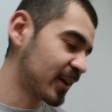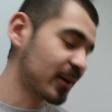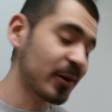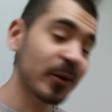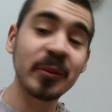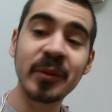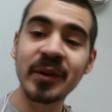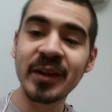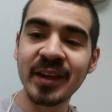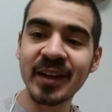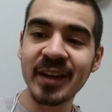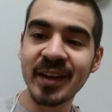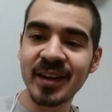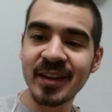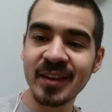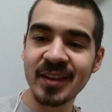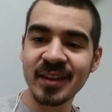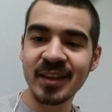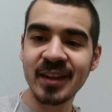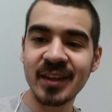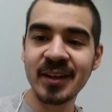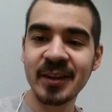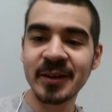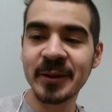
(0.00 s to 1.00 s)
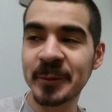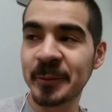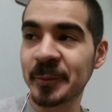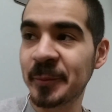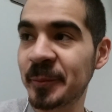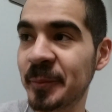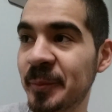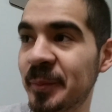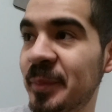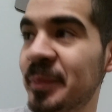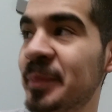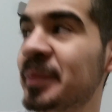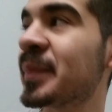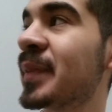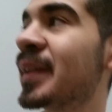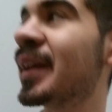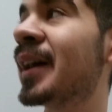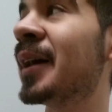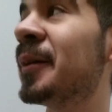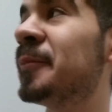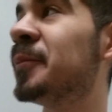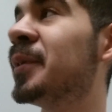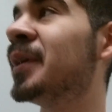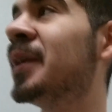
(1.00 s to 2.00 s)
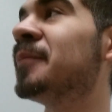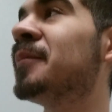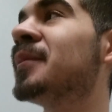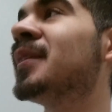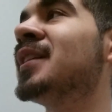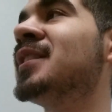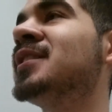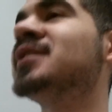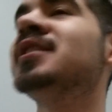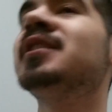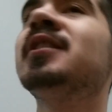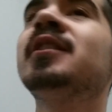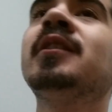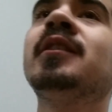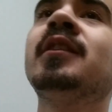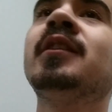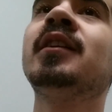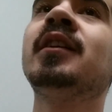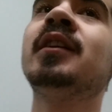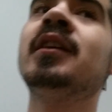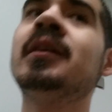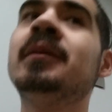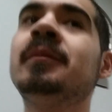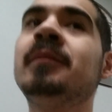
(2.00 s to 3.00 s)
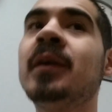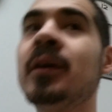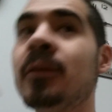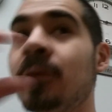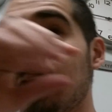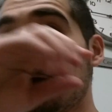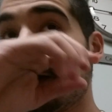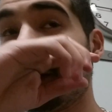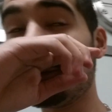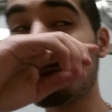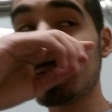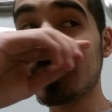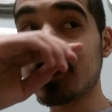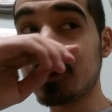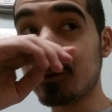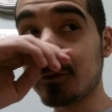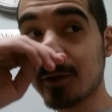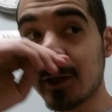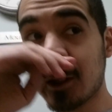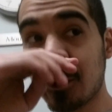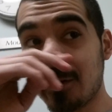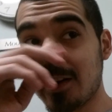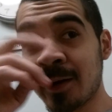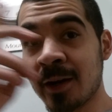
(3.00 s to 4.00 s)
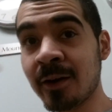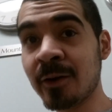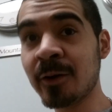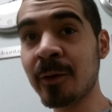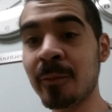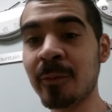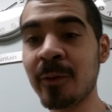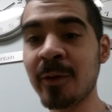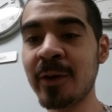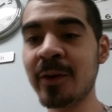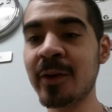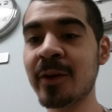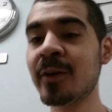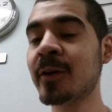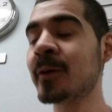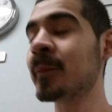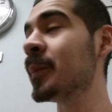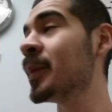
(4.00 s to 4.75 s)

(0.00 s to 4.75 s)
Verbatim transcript: Nobody is, and um, yeah, pretty much, you know. Um, I don't got much to say right now no more, you know.